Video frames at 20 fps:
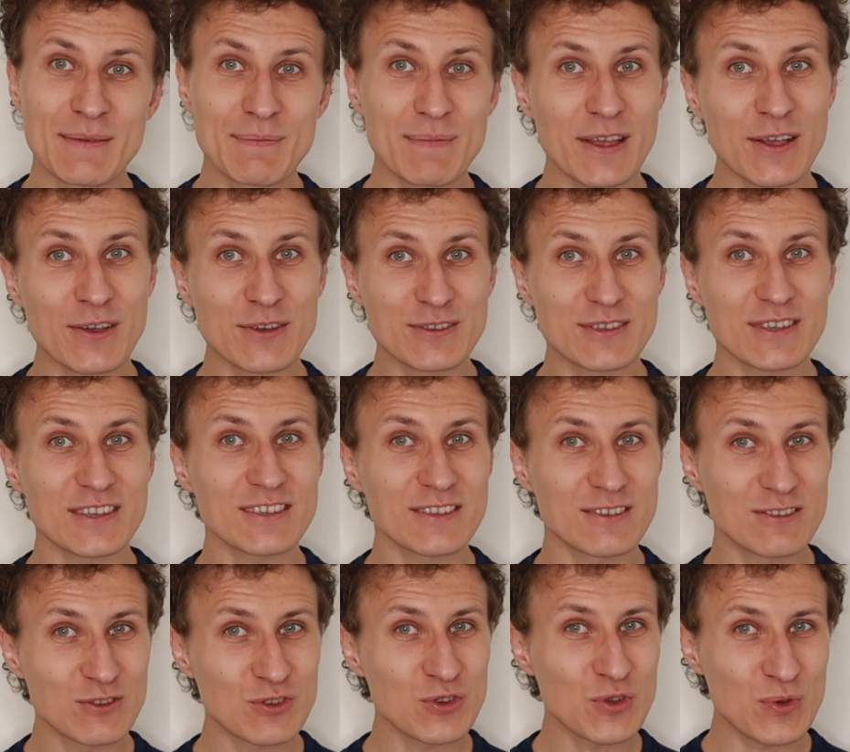because
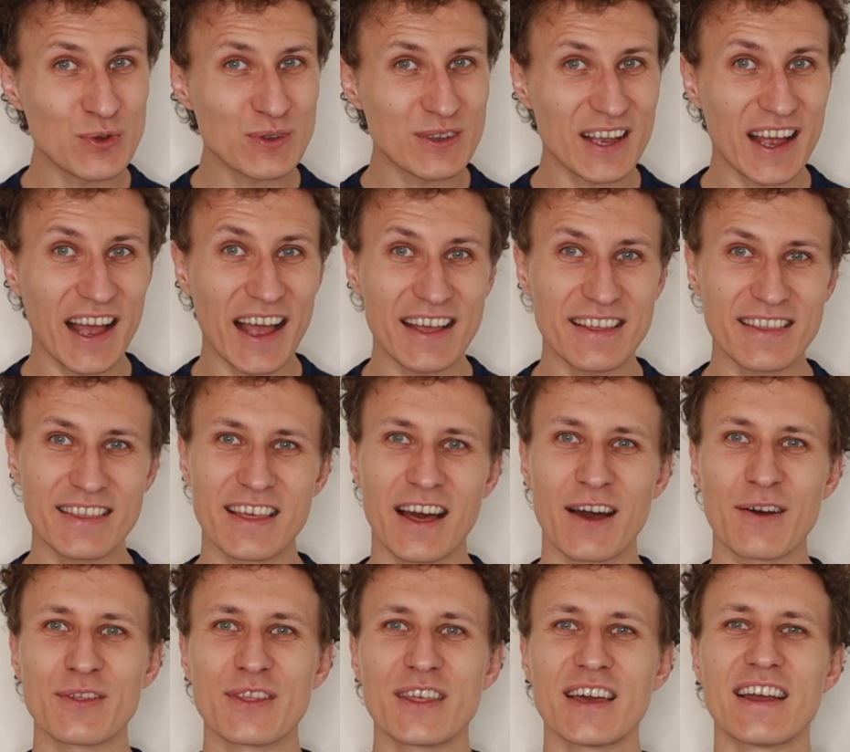it's too tight
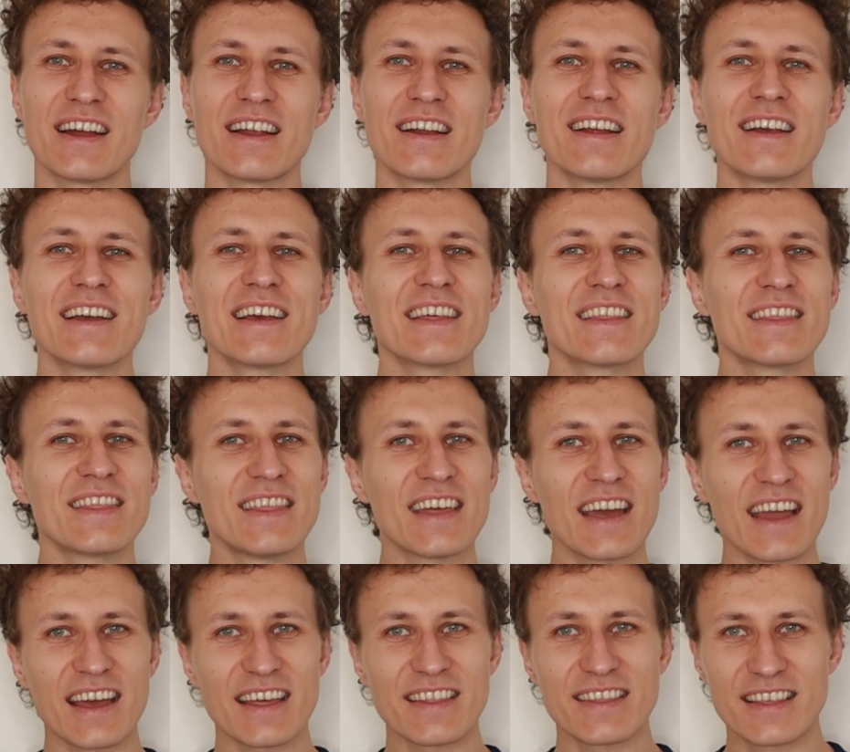down there,
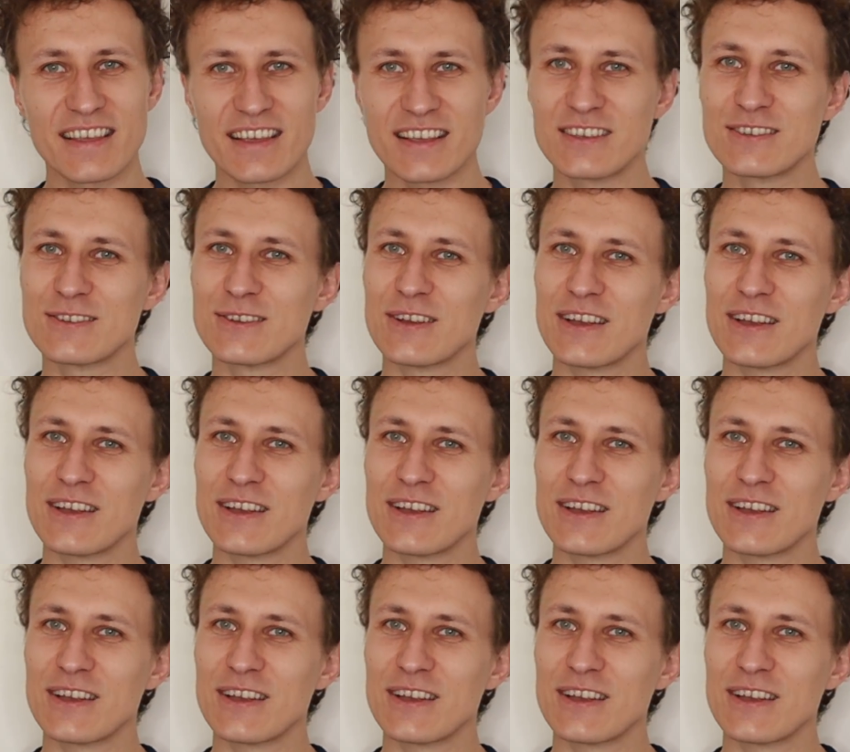then it's